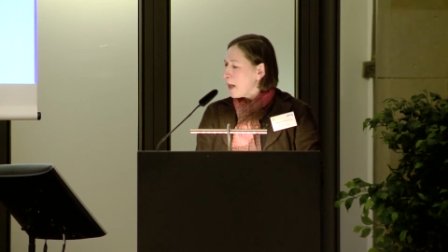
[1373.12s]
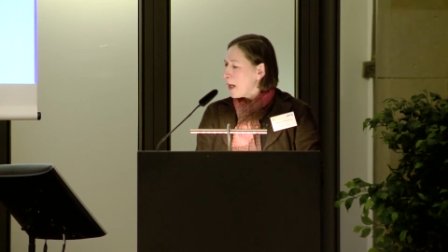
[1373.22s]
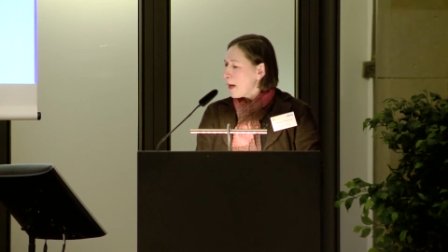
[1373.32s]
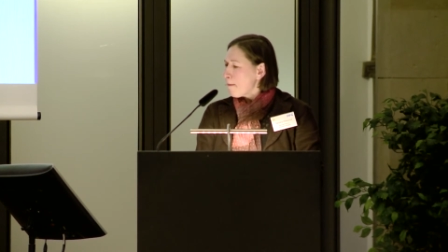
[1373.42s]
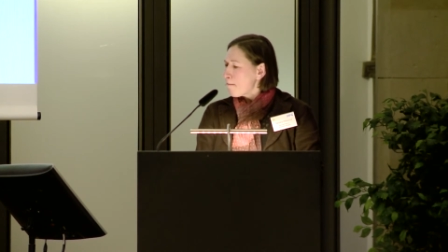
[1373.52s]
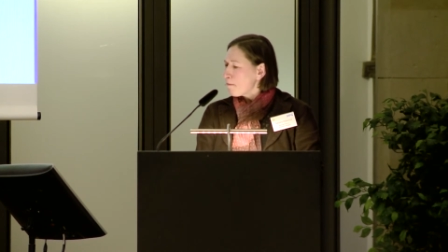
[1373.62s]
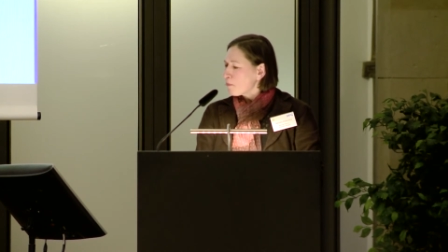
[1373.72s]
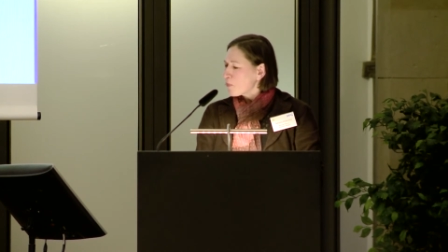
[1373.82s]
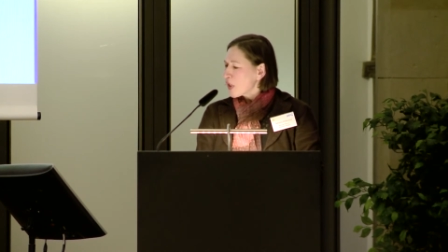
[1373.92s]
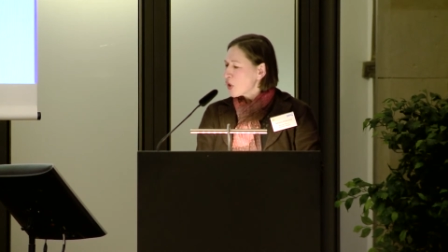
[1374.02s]
Um,
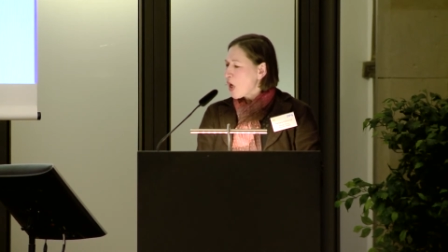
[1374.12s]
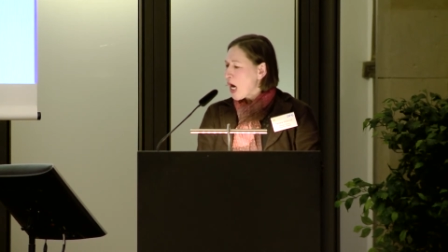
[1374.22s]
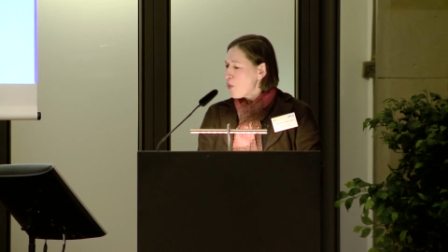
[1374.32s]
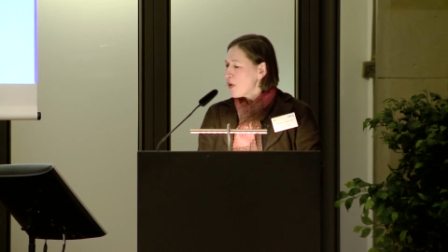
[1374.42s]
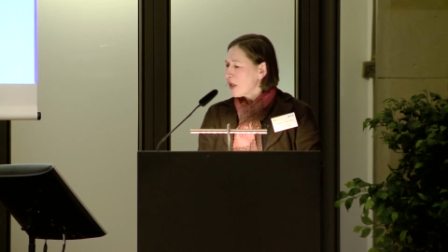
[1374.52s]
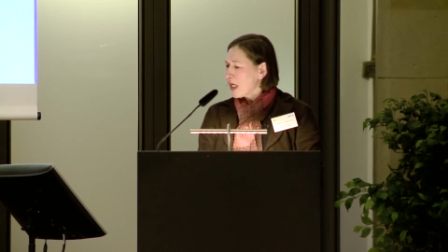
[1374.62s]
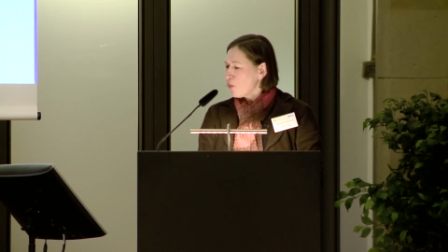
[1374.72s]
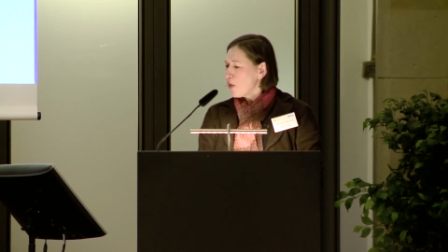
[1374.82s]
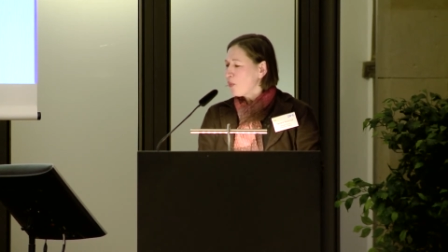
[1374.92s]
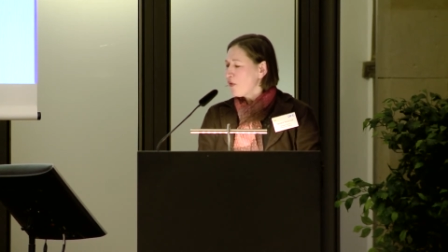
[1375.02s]
so how we, can
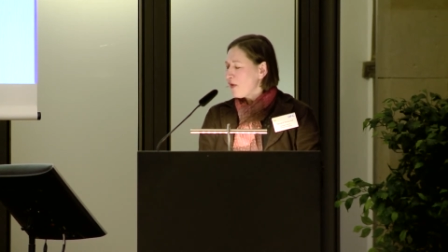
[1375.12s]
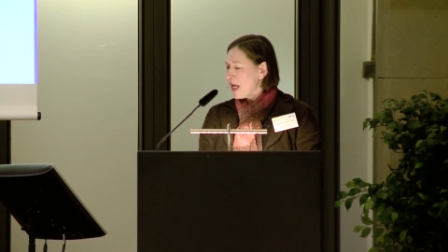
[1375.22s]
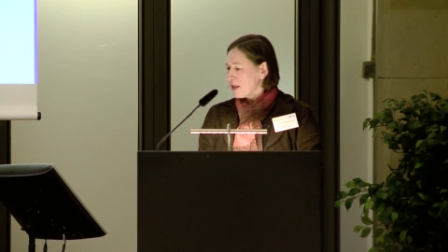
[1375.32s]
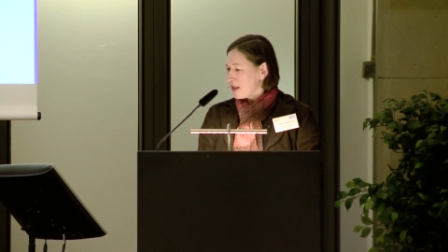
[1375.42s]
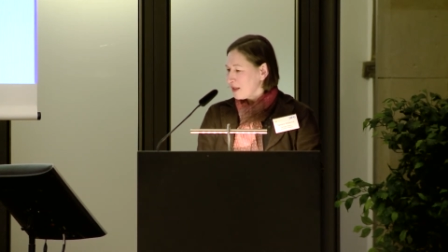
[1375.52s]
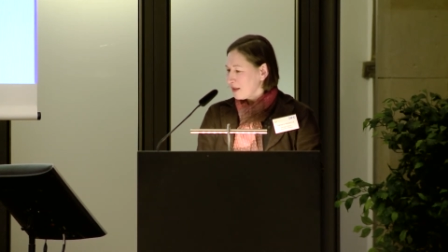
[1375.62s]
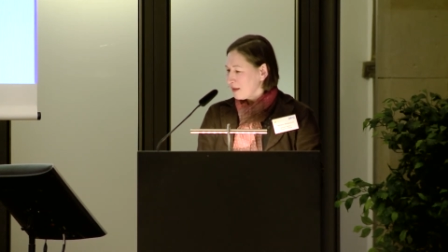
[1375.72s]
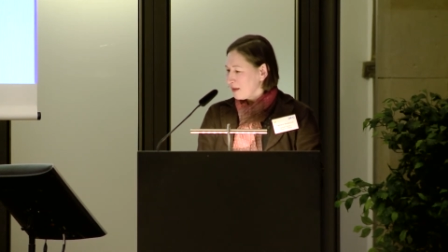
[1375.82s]
we prevent